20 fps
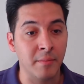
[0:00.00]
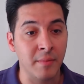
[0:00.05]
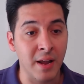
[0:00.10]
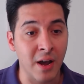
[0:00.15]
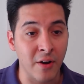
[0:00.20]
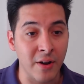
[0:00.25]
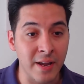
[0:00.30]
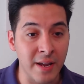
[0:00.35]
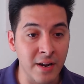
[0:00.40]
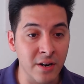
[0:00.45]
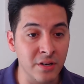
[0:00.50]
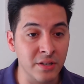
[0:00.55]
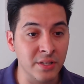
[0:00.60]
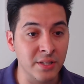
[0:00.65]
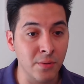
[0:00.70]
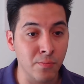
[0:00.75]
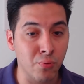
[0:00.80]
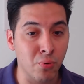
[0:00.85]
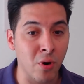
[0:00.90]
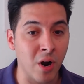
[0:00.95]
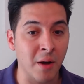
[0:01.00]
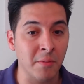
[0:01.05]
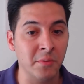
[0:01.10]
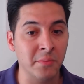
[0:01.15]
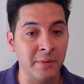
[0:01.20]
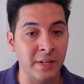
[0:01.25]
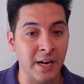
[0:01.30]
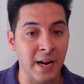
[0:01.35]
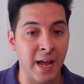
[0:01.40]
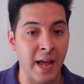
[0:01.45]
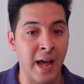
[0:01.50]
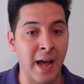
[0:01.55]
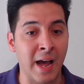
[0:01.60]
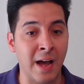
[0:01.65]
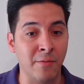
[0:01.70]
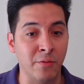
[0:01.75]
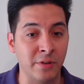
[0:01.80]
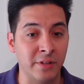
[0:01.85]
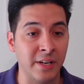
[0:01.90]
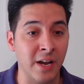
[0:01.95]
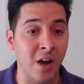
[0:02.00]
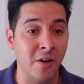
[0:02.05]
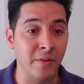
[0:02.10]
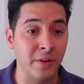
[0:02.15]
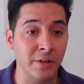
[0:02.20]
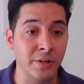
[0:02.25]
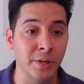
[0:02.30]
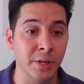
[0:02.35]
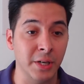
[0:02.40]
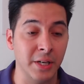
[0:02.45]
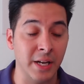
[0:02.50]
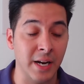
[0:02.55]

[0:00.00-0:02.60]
Now, here's the problem that I have with Dalvin Cook.